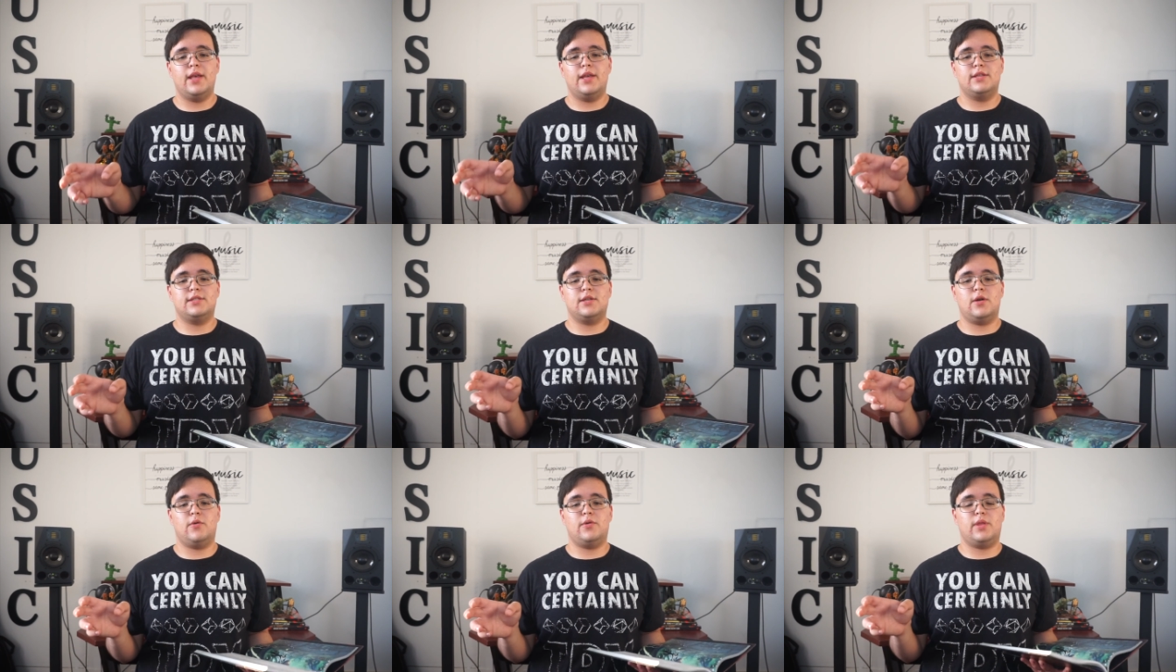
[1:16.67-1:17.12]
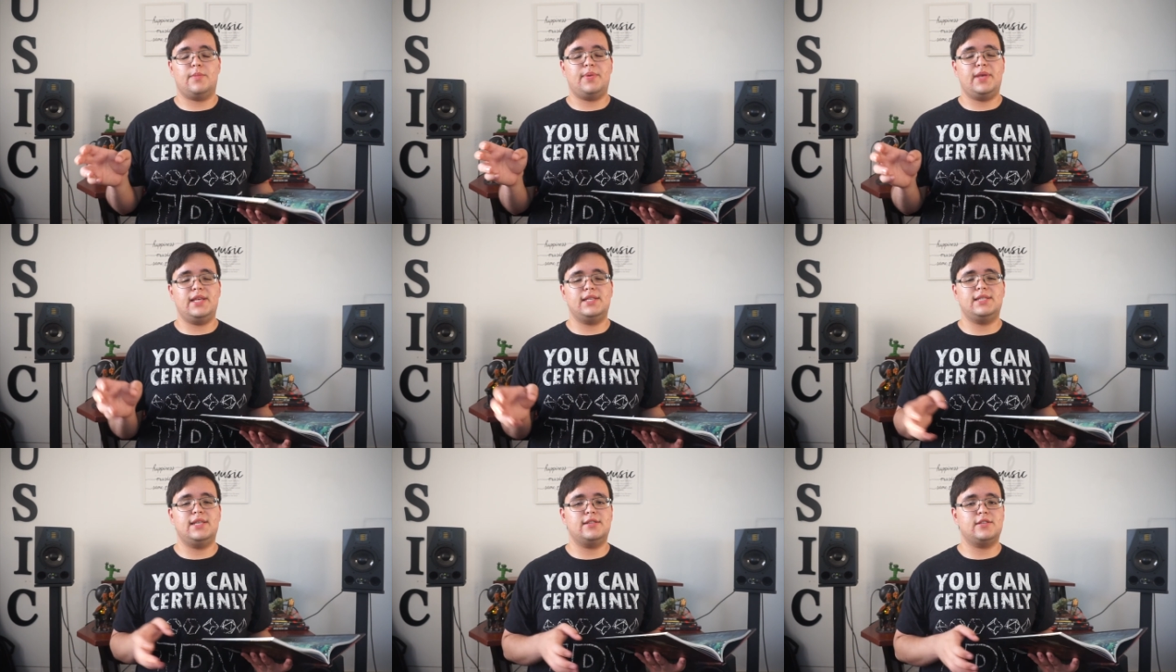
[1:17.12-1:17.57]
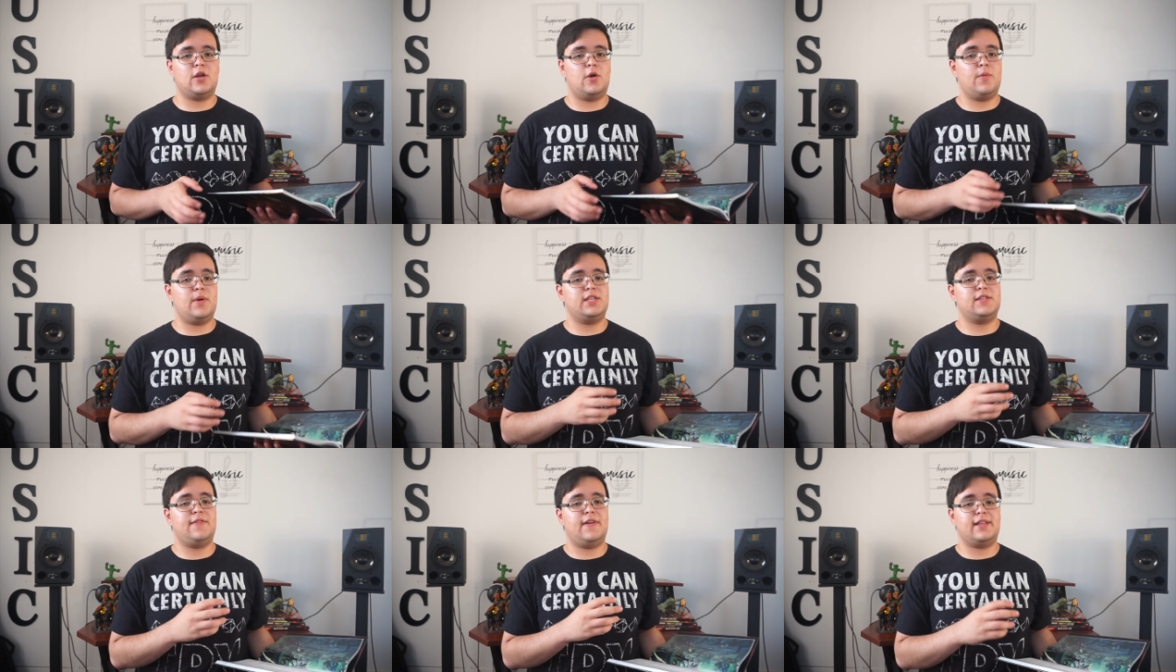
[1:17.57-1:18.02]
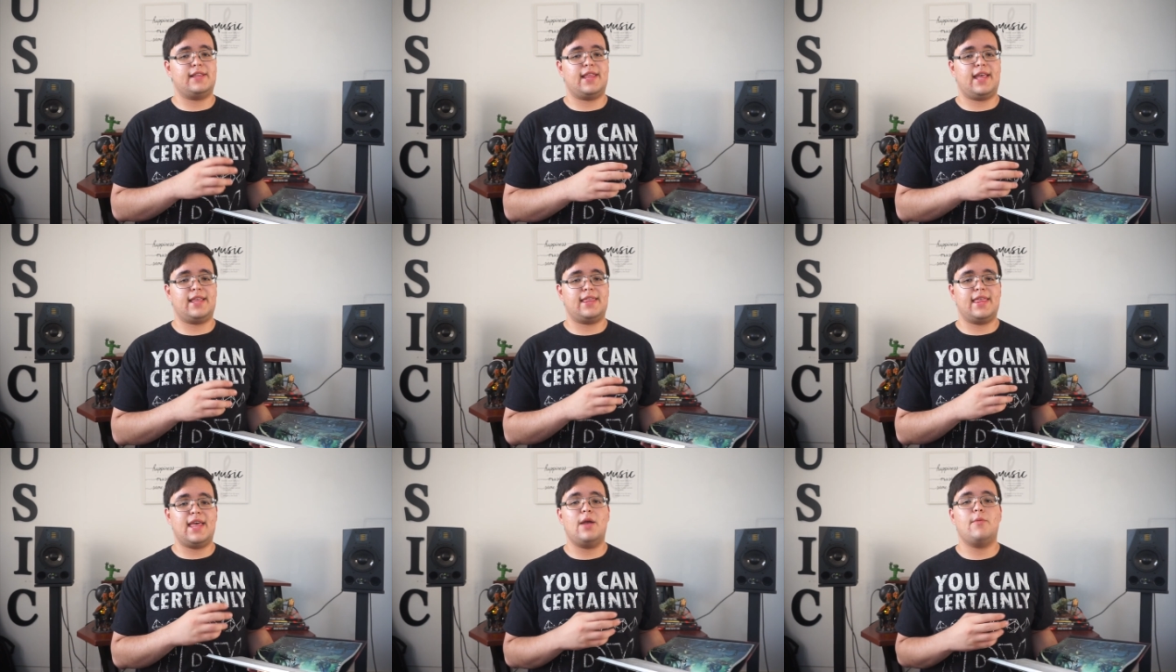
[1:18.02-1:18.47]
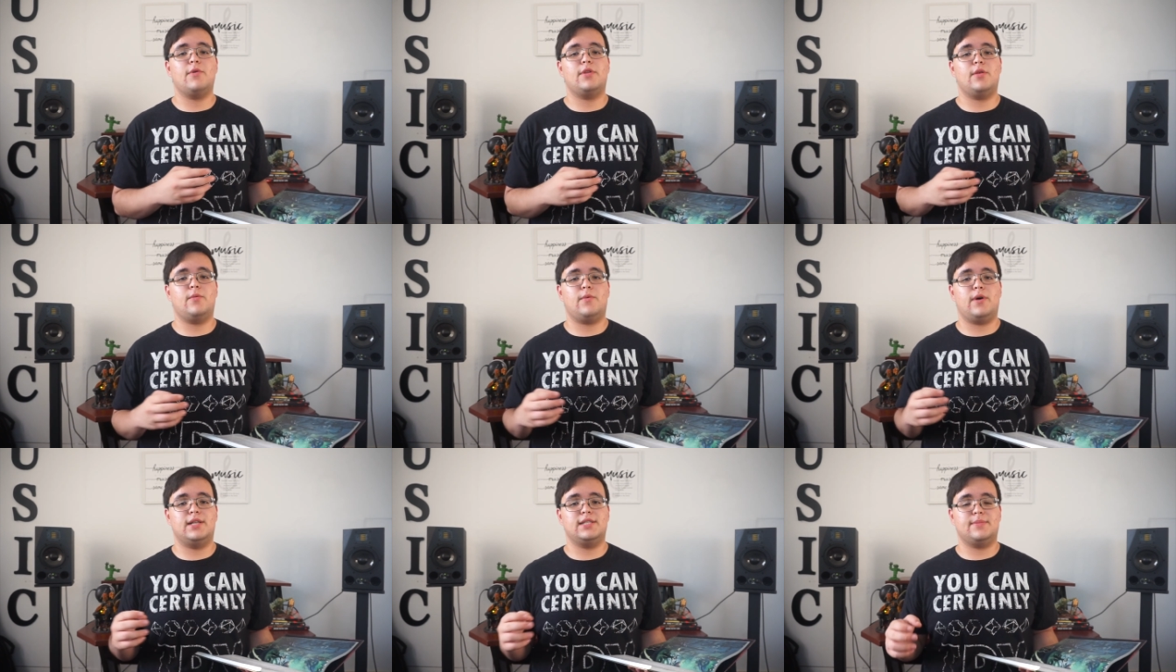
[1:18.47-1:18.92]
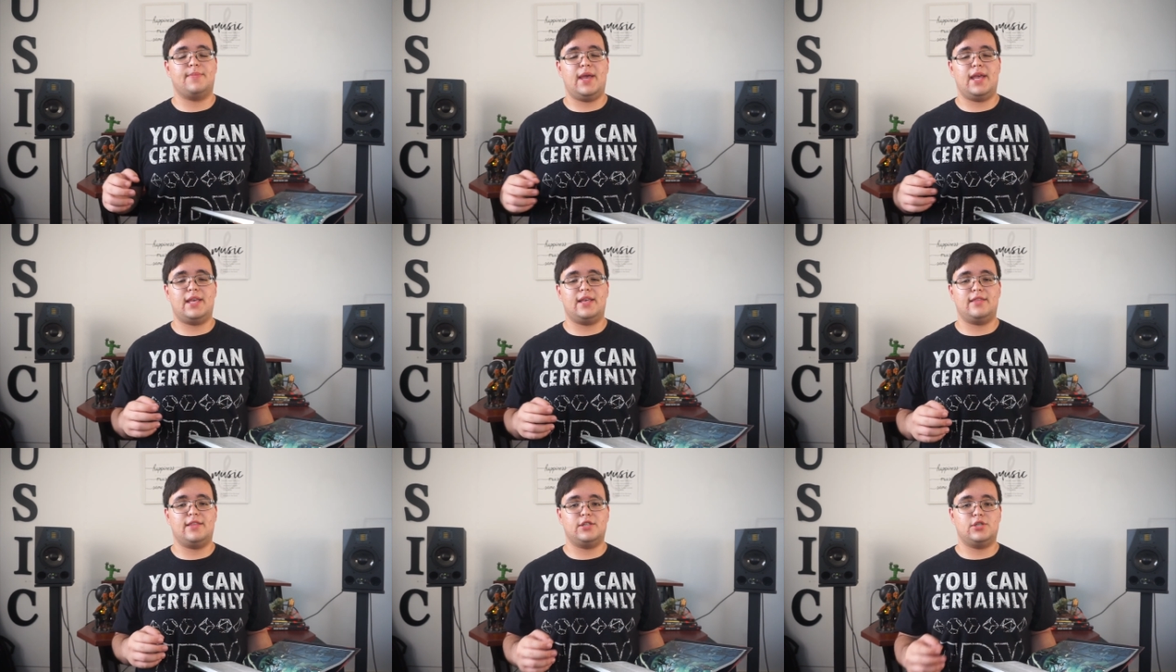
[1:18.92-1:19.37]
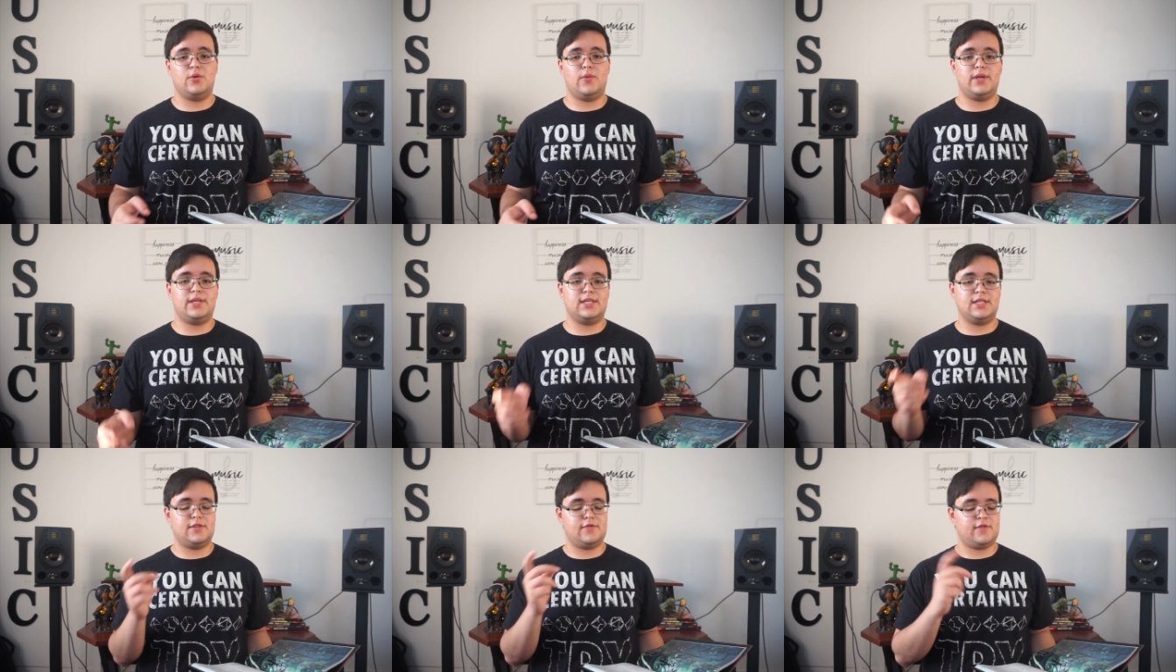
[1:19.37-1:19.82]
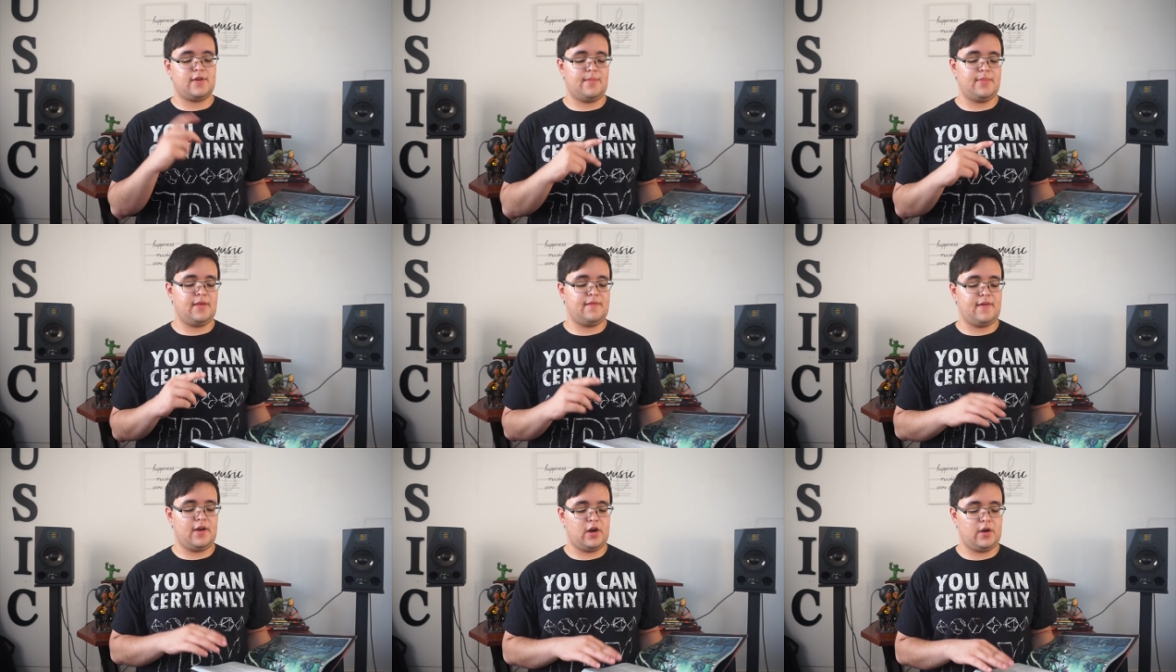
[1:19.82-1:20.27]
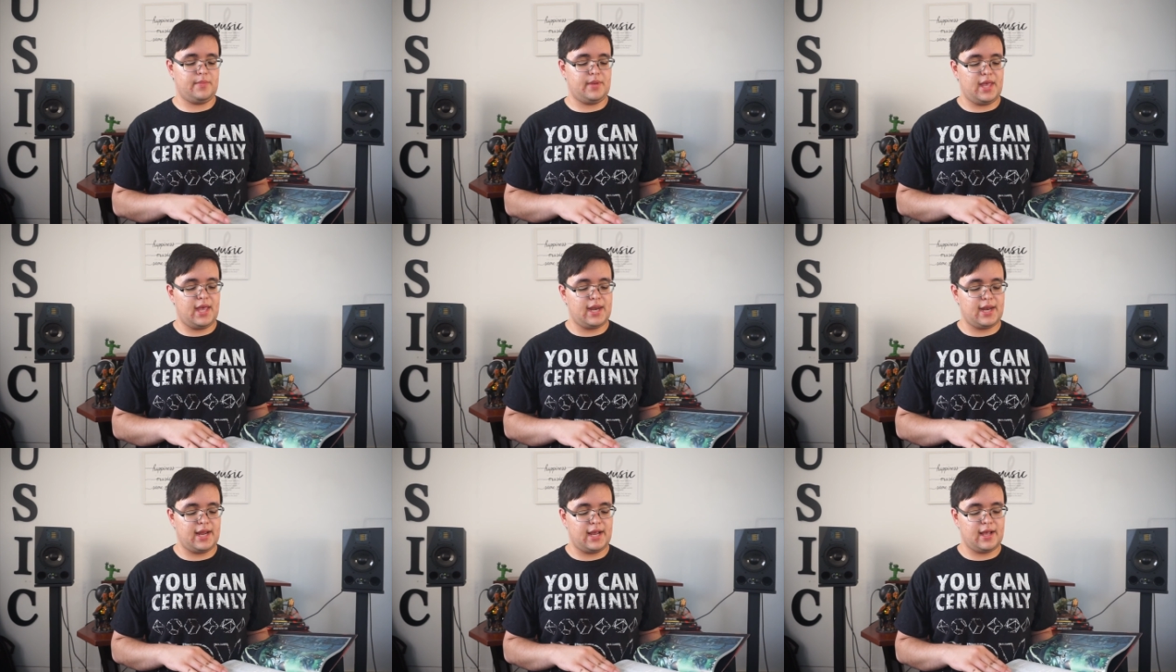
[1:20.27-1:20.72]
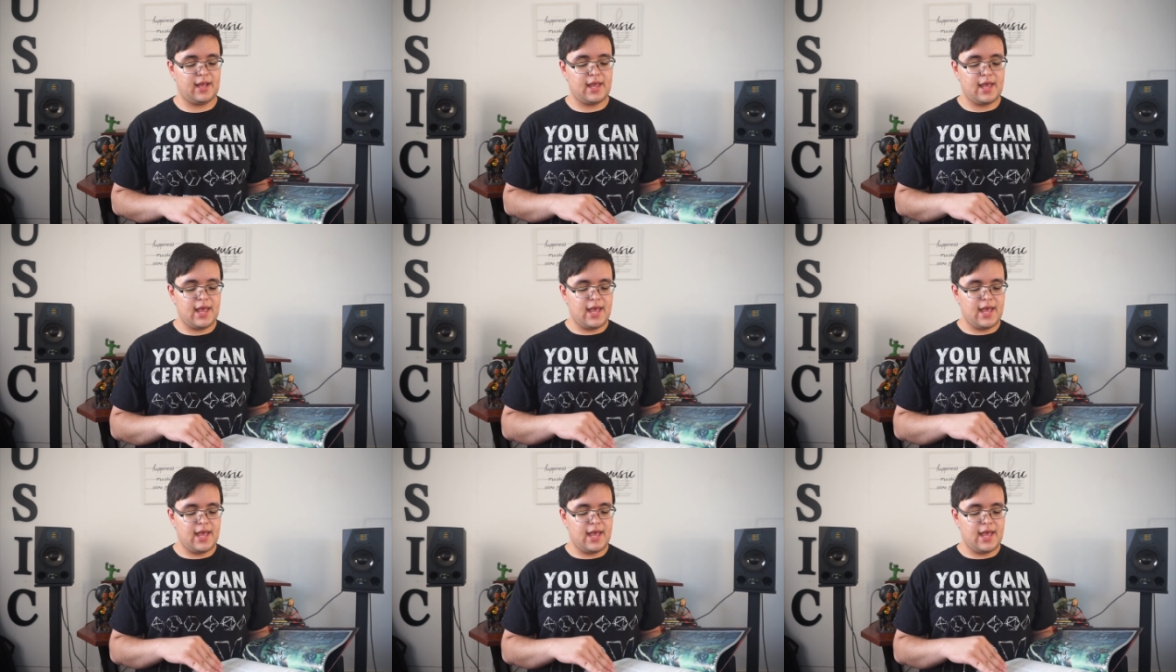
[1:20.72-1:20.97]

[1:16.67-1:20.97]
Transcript: So the PCs always felt like they were the ones making the choices from the very beginning.